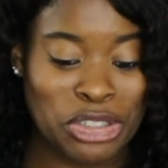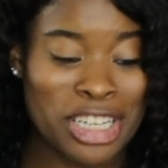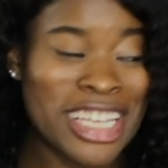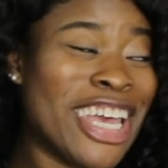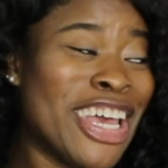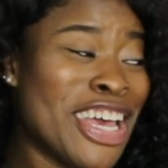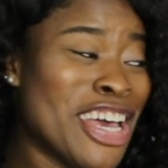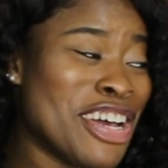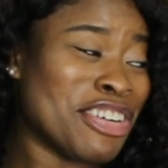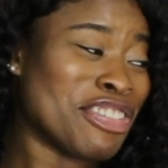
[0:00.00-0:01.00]
just,
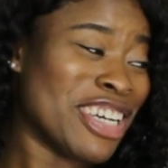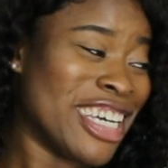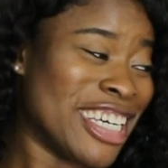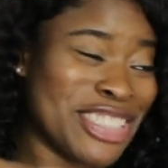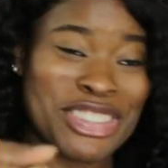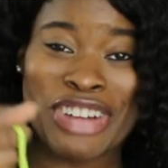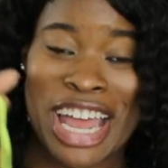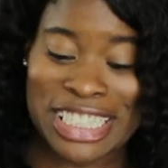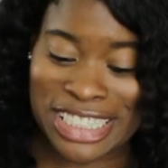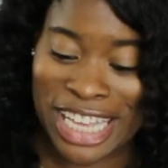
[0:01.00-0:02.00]
green
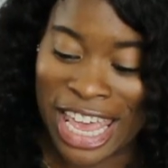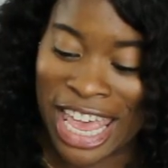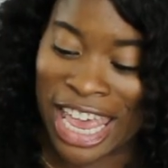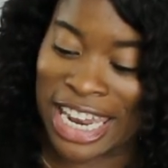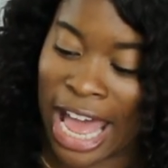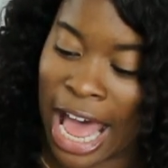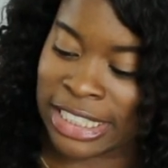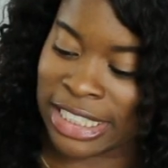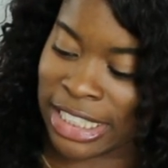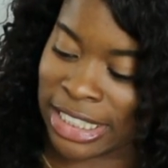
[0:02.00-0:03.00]
dress, and it
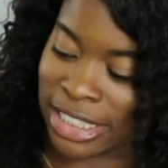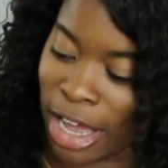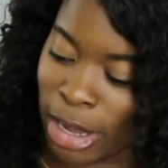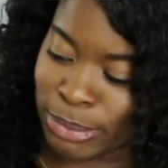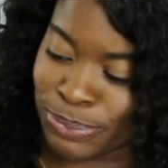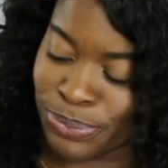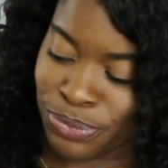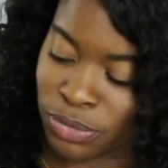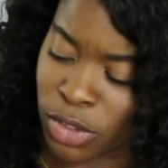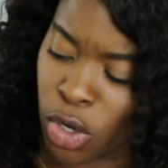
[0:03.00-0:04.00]
has this um,
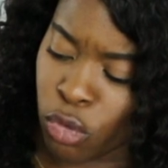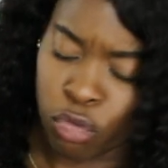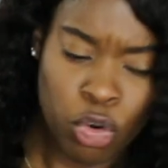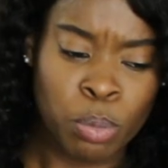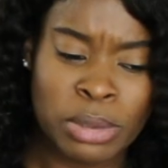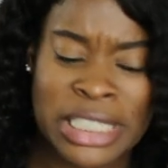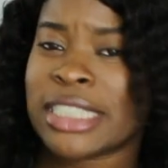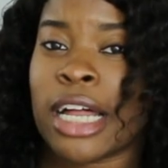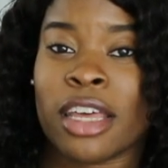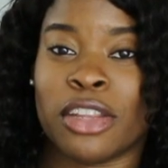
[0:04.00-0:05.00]
rope
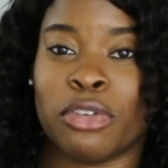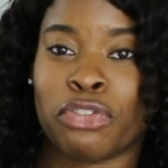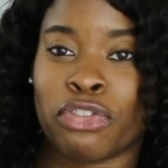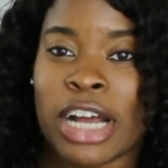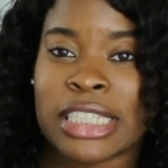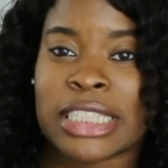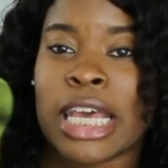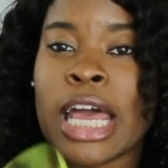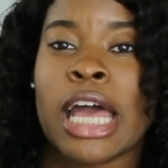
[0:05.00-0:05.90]
detailing in the front.